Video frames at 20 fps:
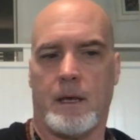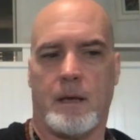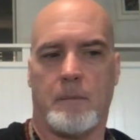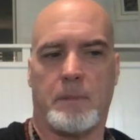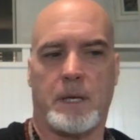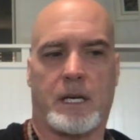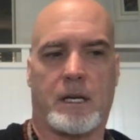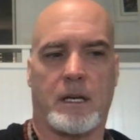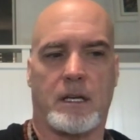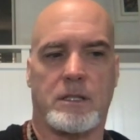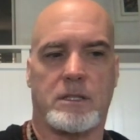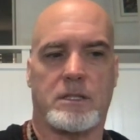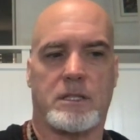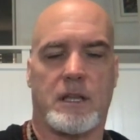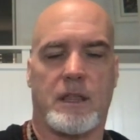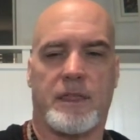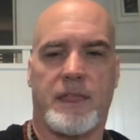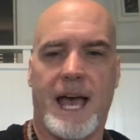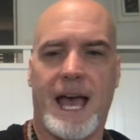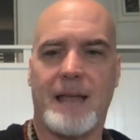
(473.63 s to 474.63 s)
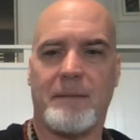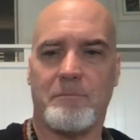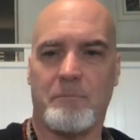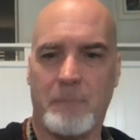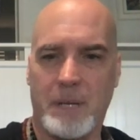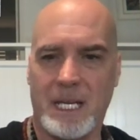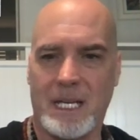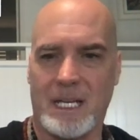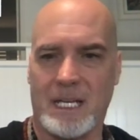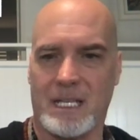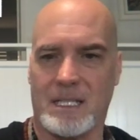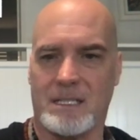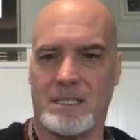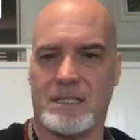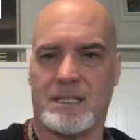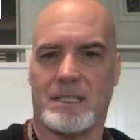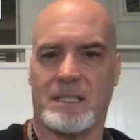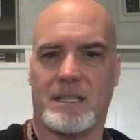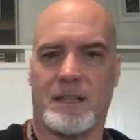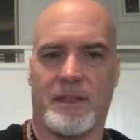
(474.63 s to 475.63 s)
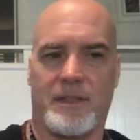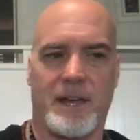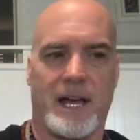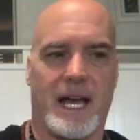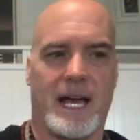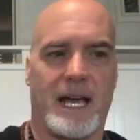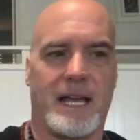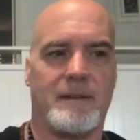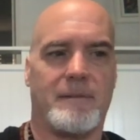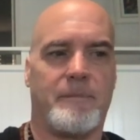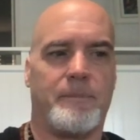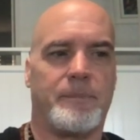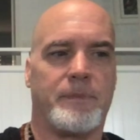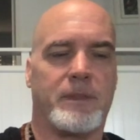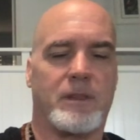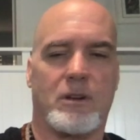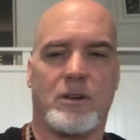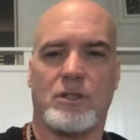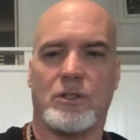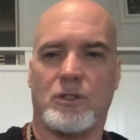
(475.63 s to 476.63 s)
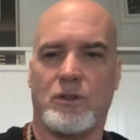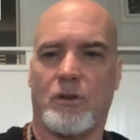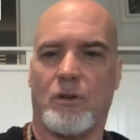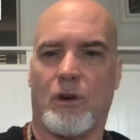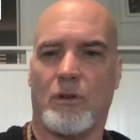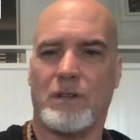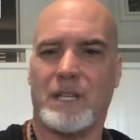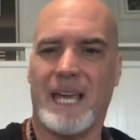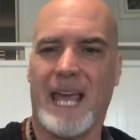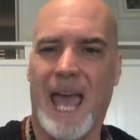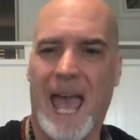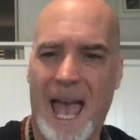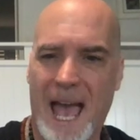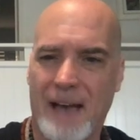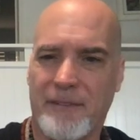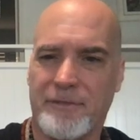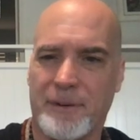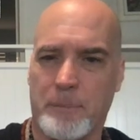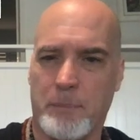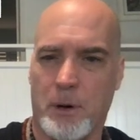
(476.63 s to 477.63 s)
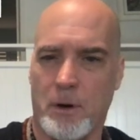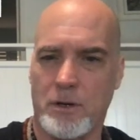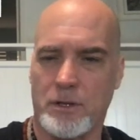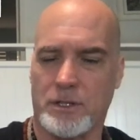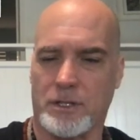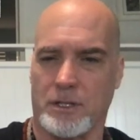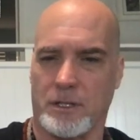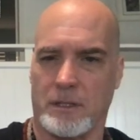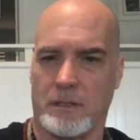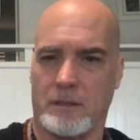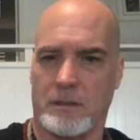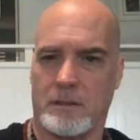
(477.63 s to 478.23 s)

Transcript: Because that means that you're only half a person.